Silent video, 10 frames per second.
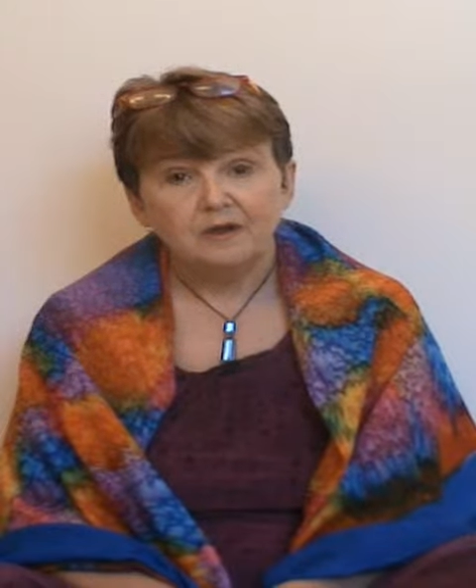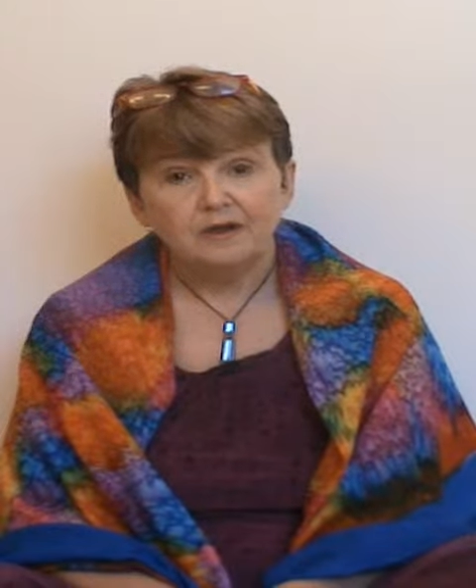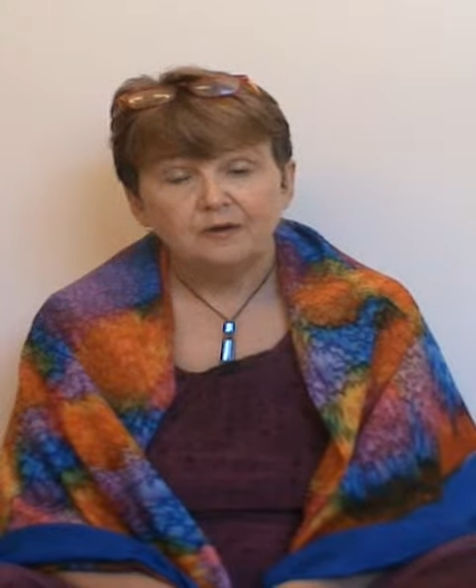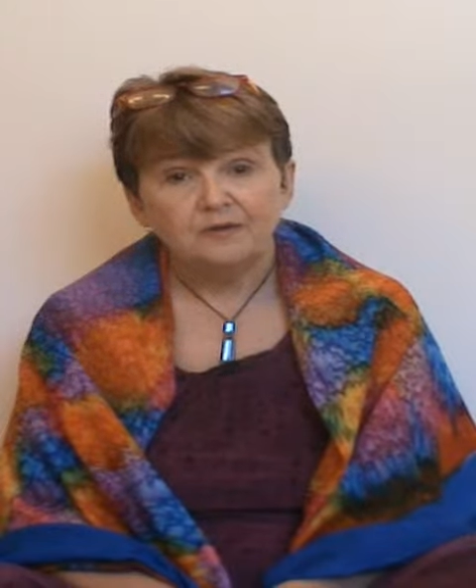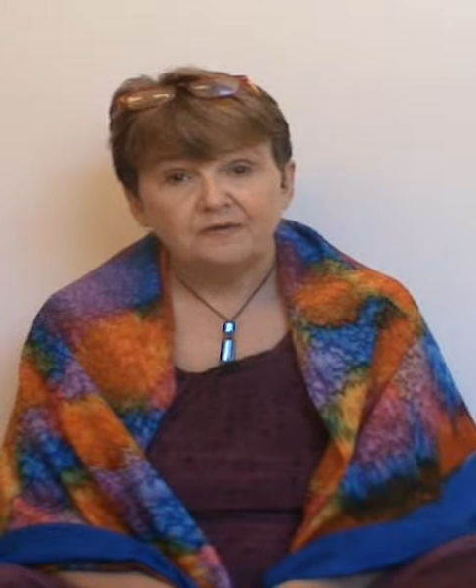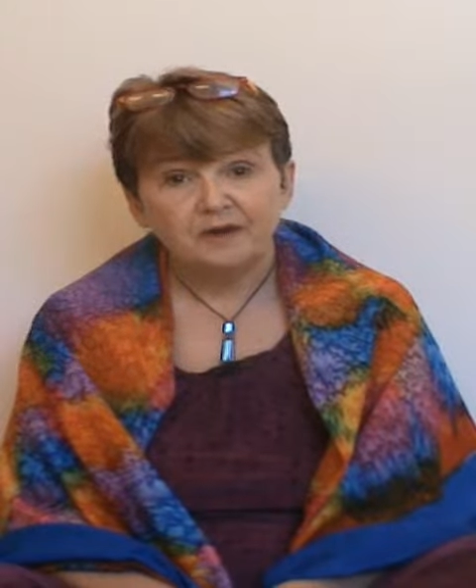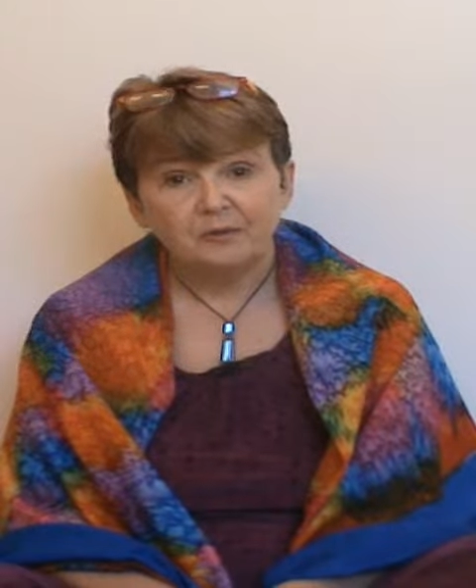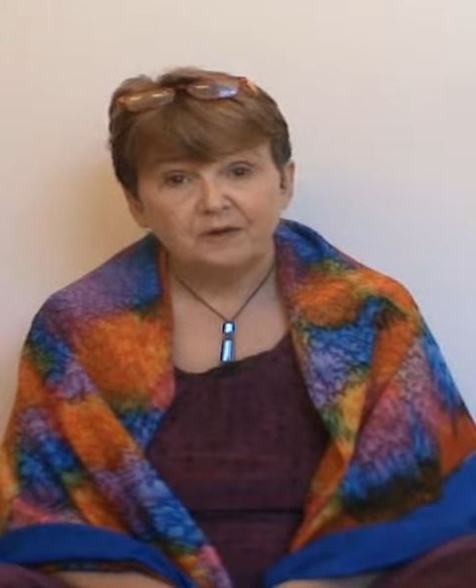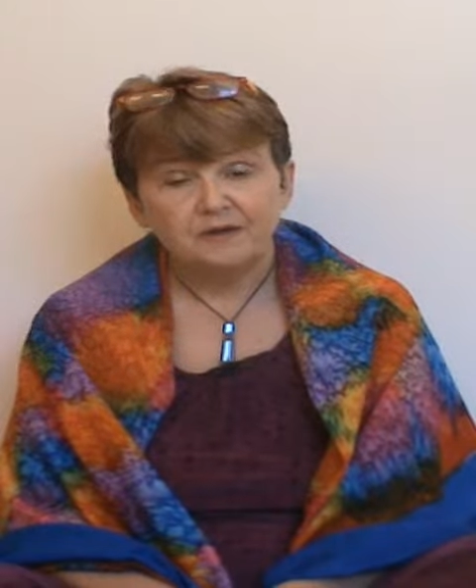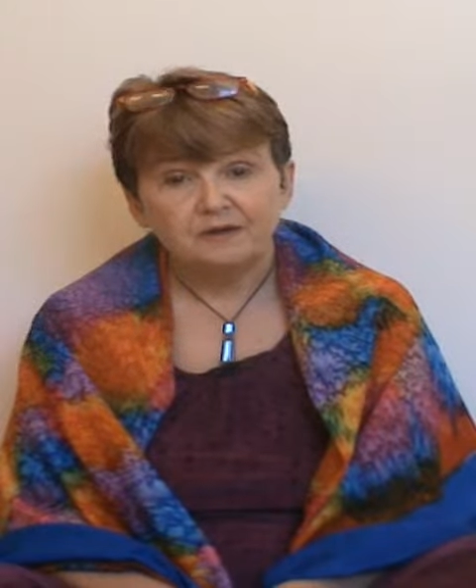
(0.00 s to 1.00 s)
healer
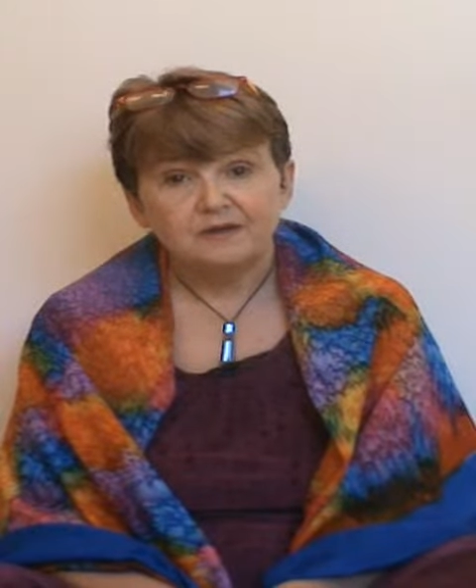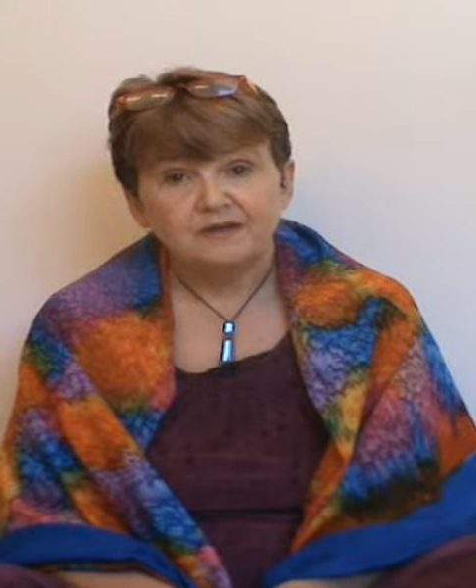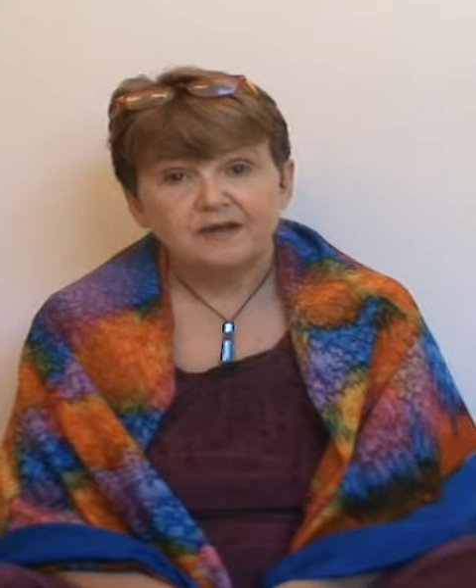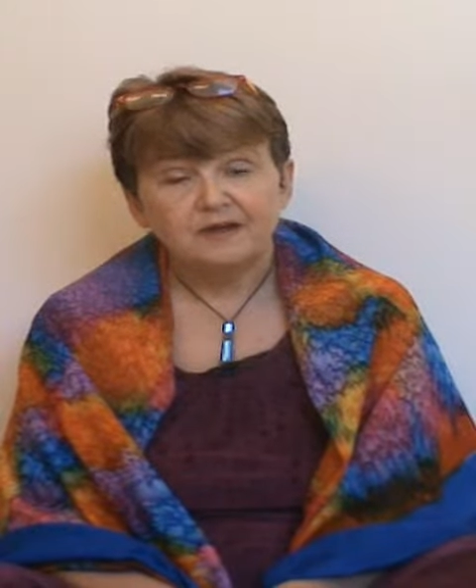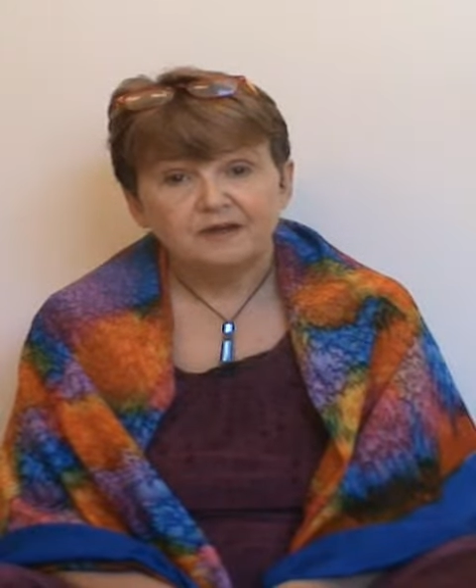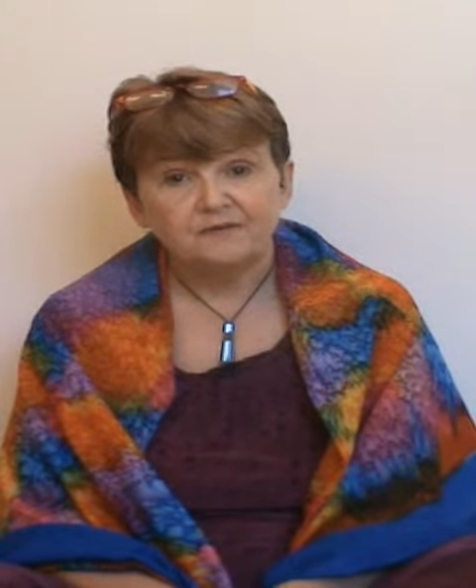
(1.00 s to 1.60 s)
development, psychic